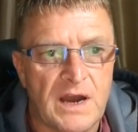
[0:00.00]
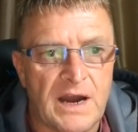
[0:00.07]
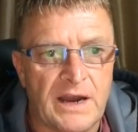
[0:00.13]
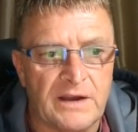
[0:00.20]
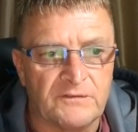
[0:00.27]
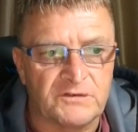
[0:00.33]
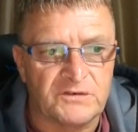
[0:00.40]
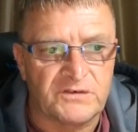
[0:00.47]
I
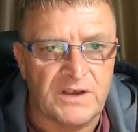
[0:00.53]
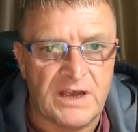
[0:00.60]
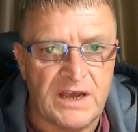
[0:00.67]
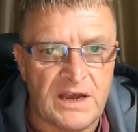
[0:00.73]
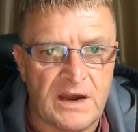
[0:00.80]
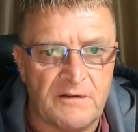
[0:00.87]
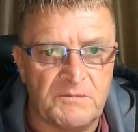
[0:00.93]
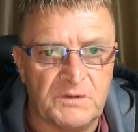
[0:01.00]
have to say,
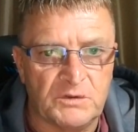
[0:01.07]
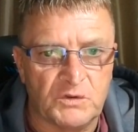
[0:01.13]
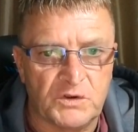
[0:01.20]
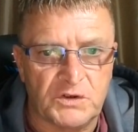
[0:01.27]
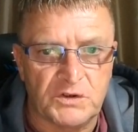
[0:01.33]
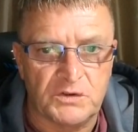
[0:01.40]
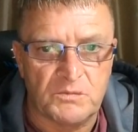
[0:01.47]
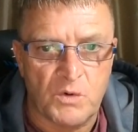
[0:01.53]
I've been
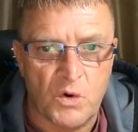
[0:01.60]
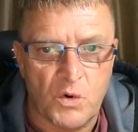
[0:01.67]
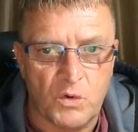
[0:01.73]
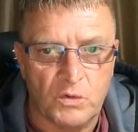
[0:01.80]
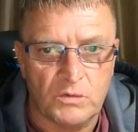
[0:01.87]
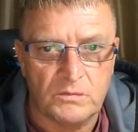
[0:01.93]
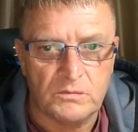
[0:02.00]
looking at them all.